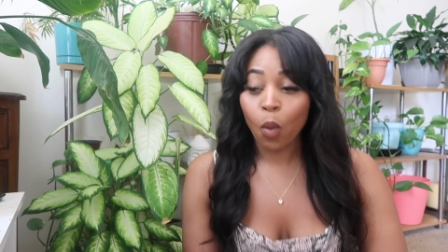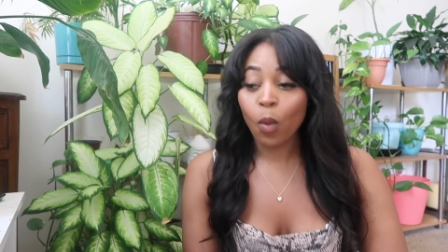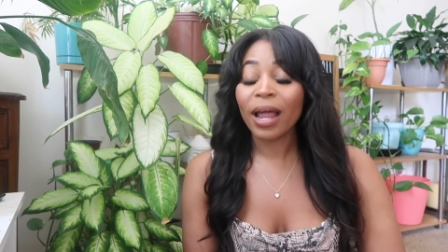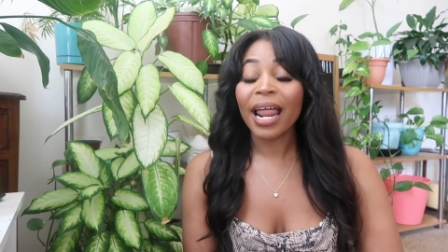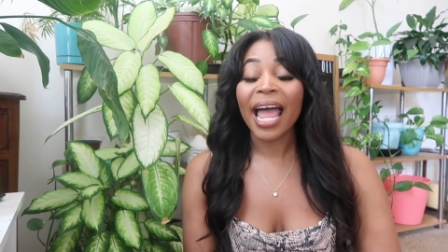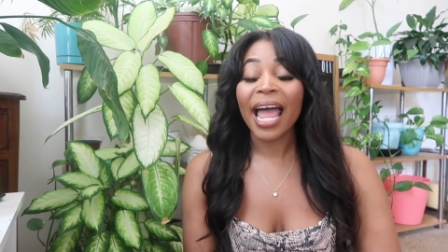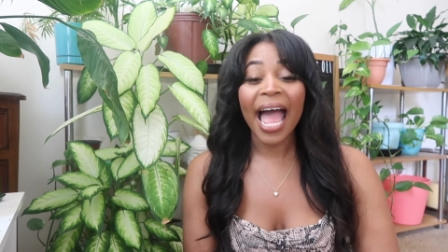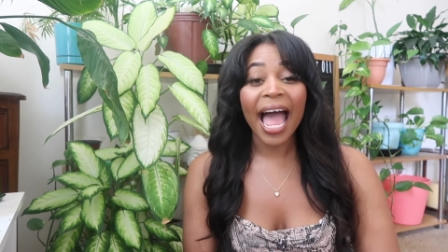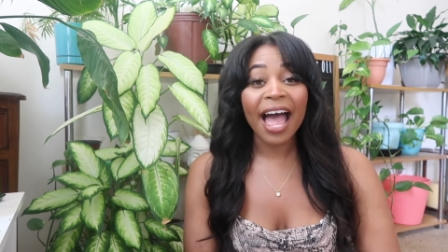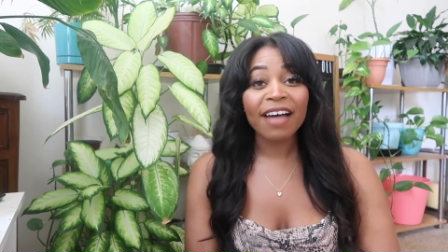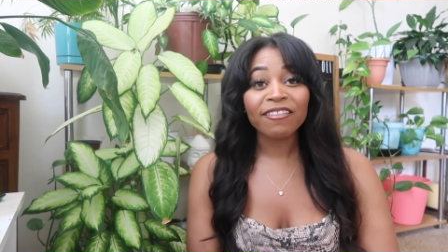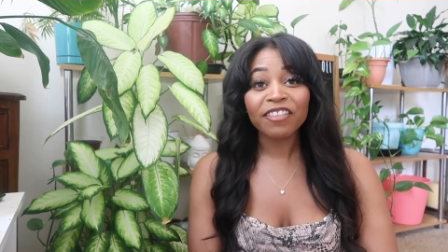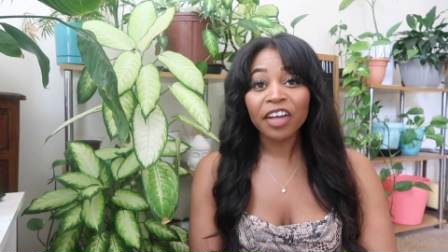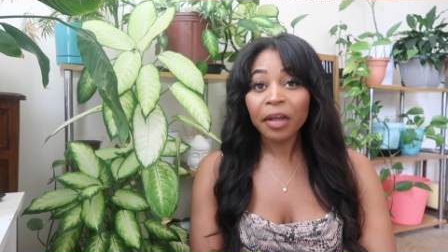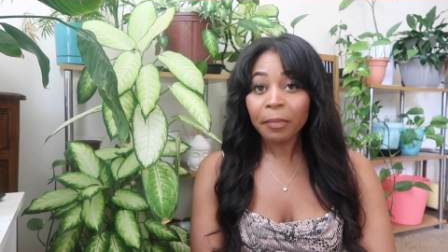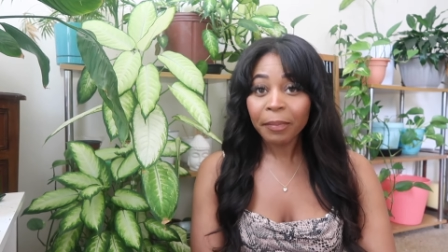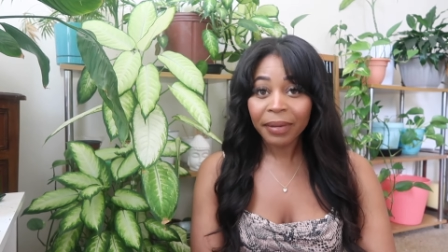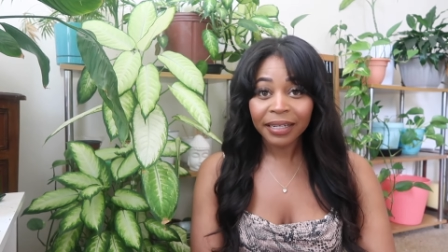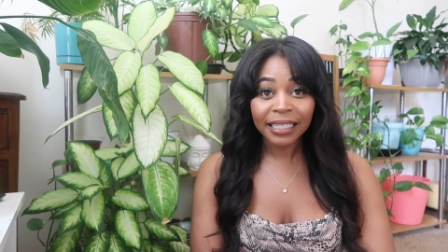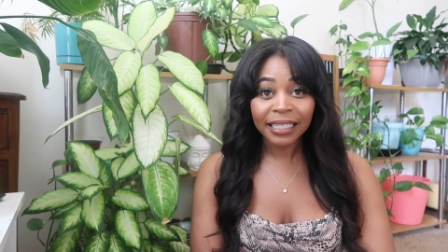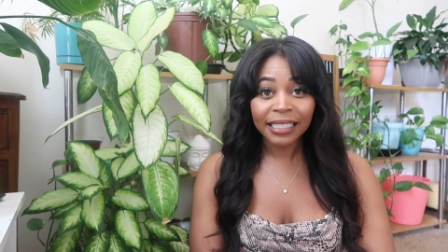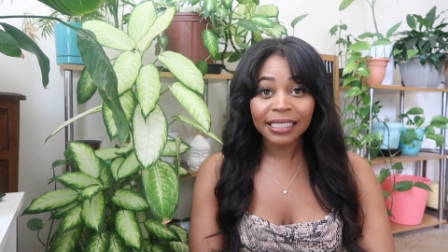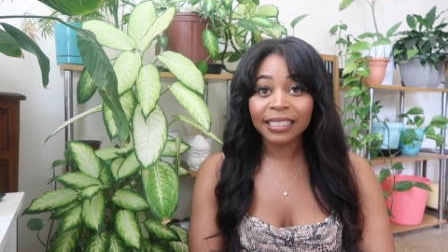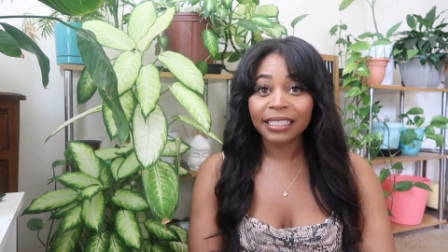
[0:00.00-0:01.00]
What have I
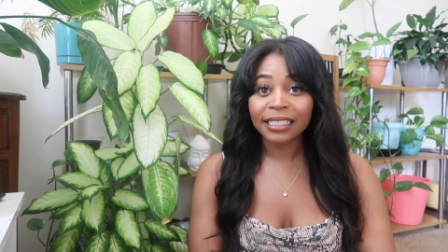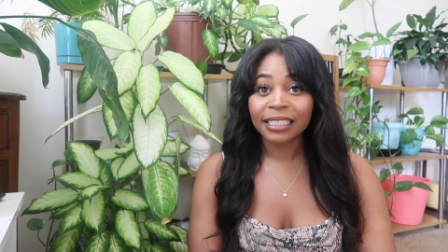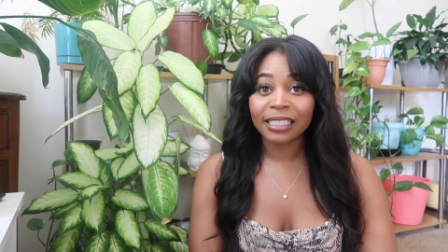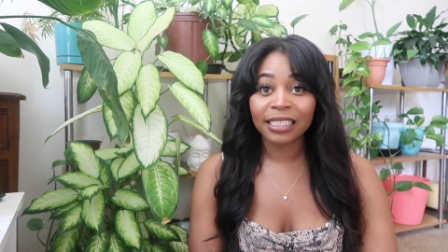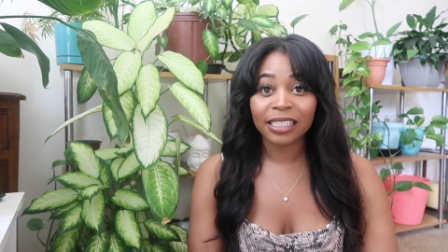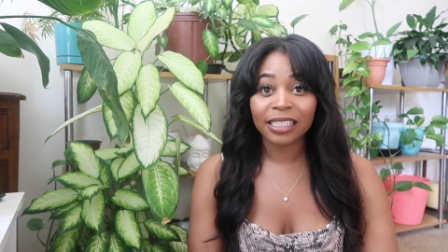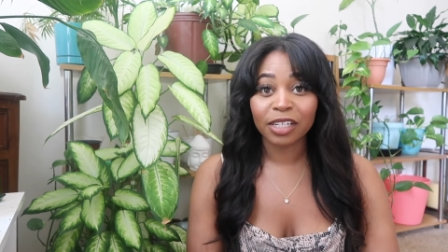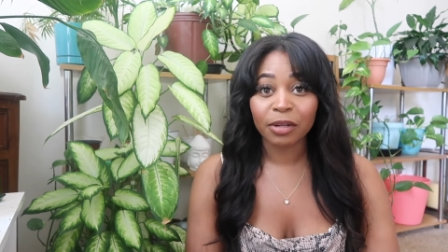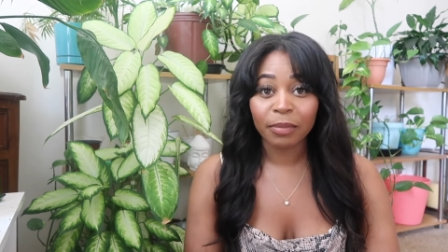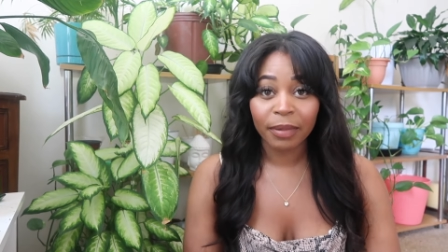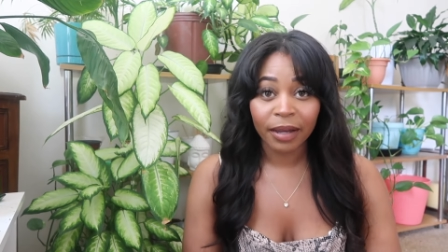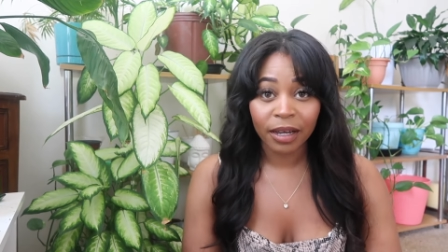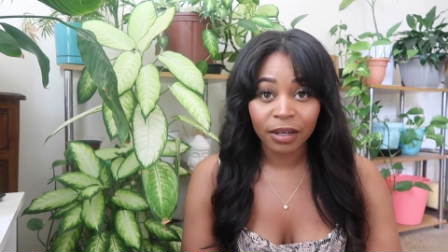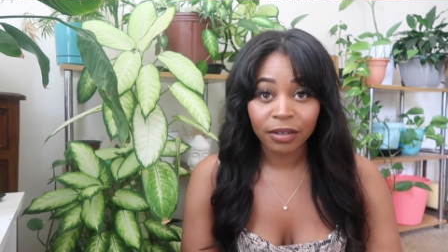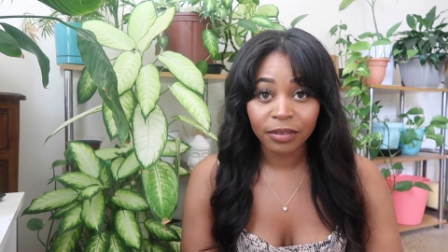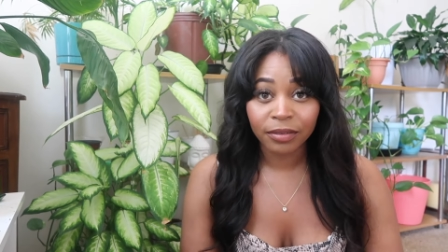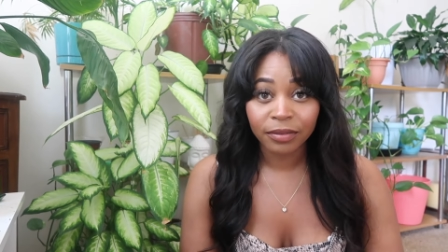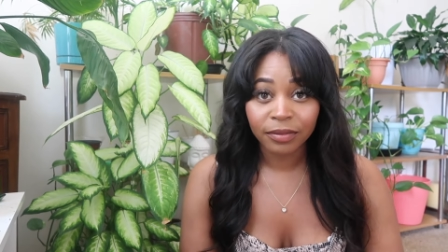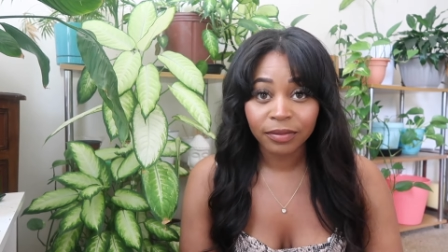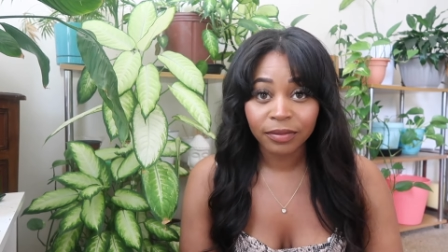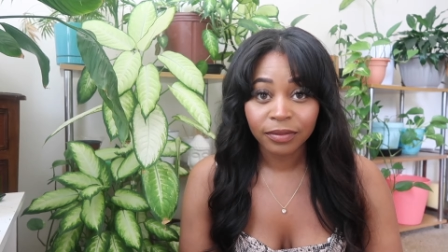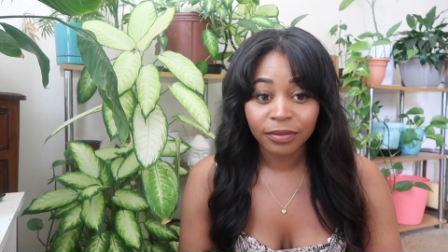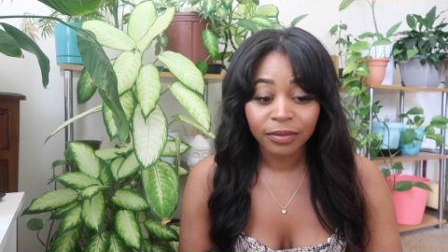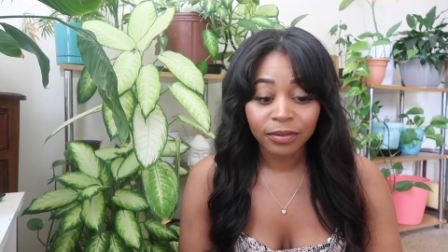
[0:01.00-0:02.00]
been consistent about?
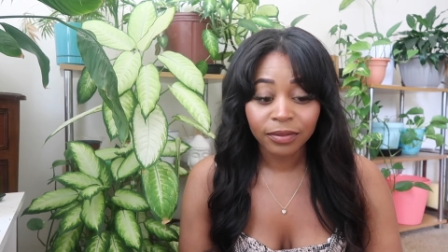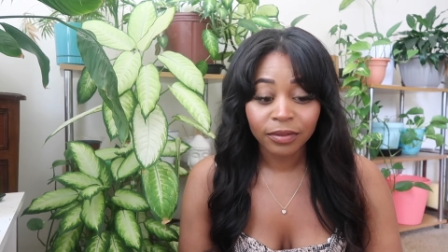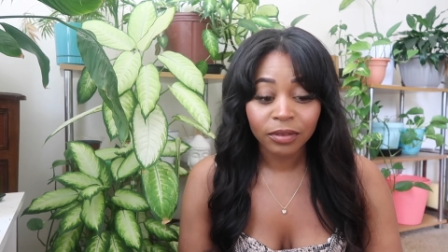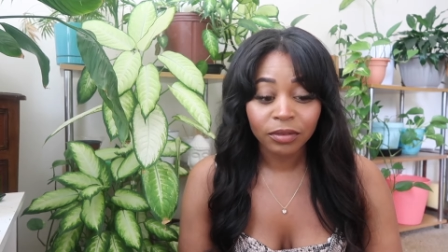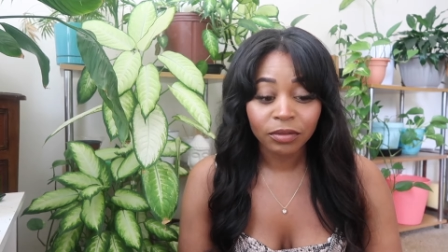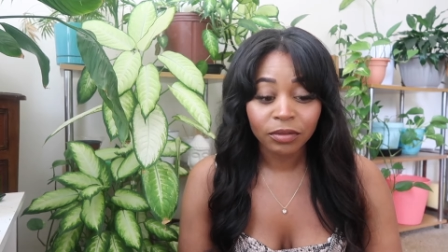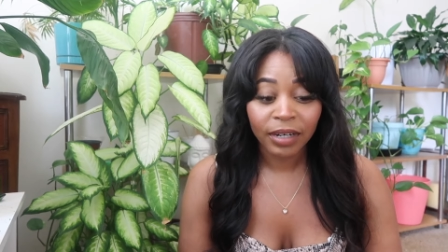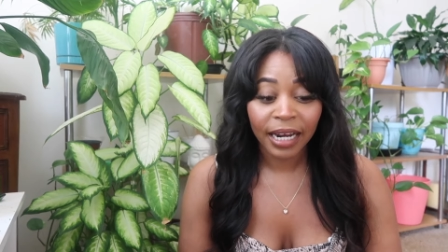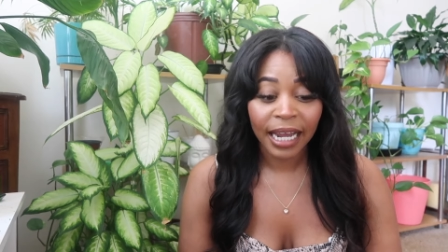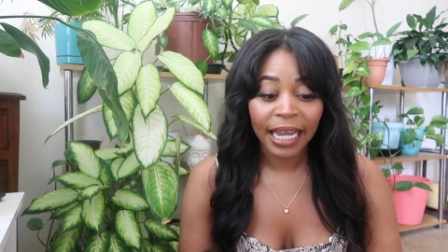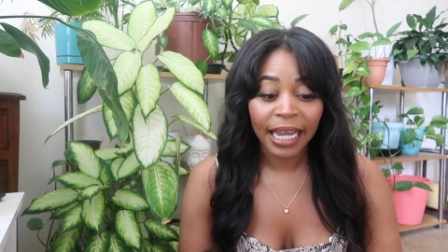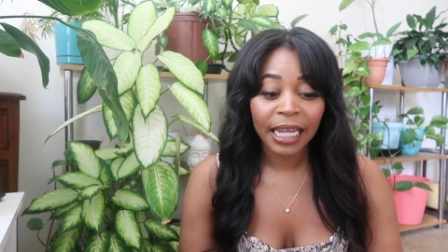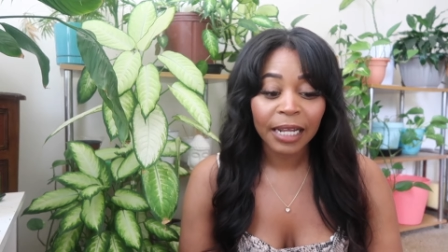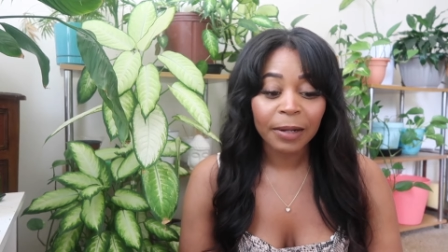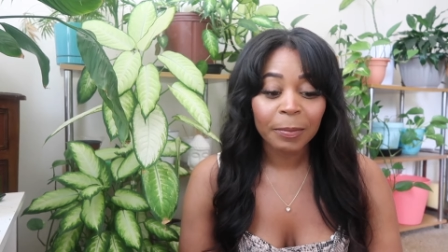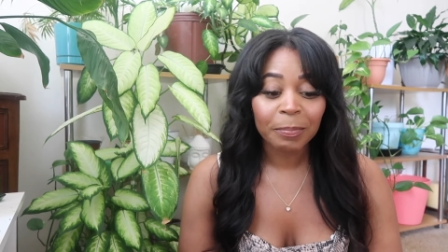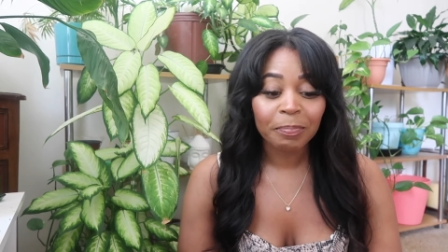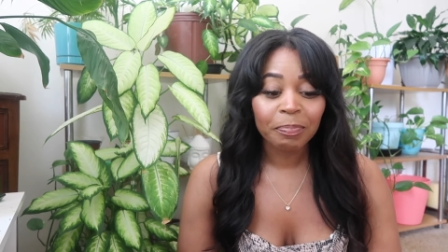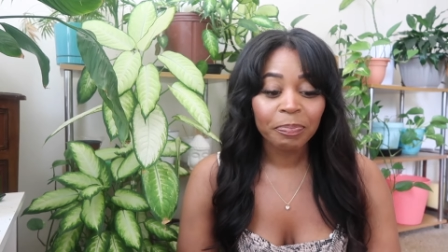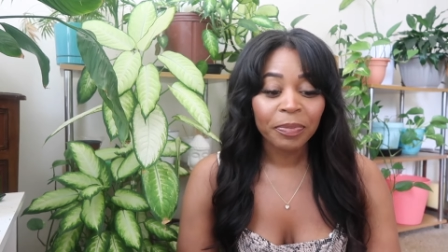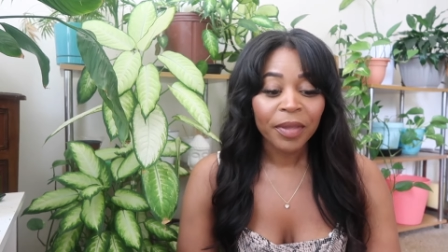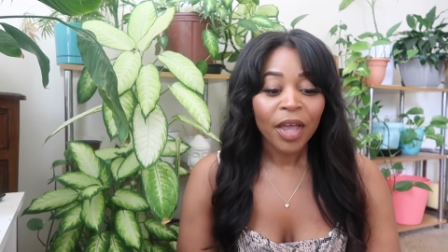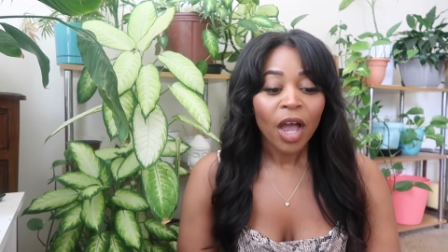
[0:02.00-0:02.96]
Right?